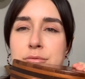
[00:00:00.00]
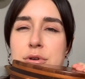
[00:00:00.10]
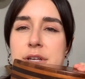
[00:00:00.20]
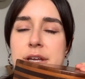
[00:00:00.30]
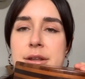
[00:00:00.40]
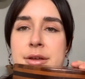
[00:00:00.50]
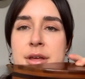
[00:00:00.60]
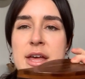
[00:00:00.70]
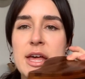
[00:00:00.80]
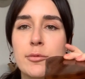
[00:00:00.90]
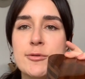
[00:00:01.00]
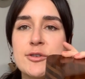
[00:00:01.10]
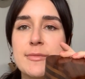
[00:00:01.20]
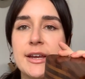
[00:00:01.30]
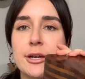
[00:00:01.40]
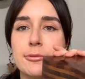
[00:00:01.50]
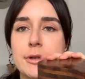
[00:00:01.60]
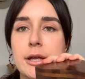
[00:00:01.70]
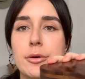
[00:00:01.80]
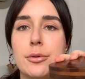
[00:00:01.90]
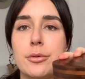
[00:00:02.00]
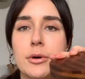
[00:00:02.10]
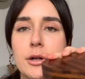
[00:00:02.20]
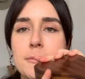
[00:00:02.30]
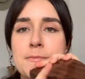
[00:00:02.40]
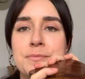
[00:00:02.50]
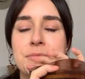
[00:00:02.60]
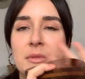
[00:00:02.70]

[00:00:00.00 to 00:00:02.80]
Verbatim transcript: wood which make it really cool